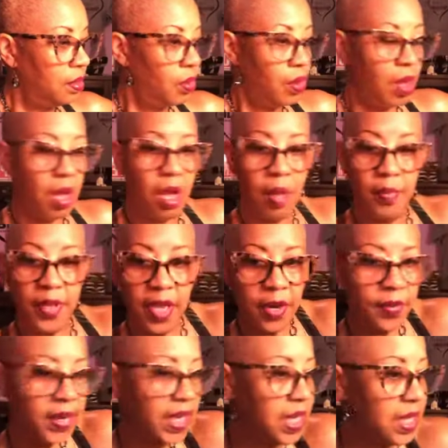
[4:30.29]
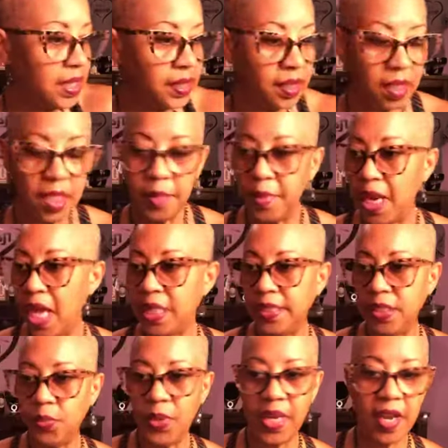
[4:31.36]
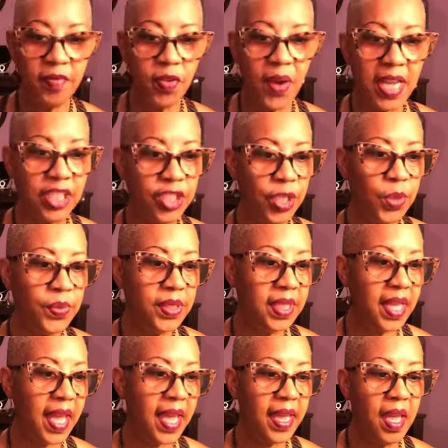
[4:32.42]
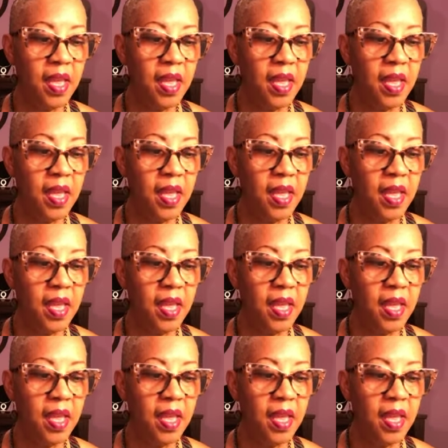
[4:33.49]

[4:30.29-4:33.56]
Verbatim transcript: um, earrings, lip glosses, whatever I show today,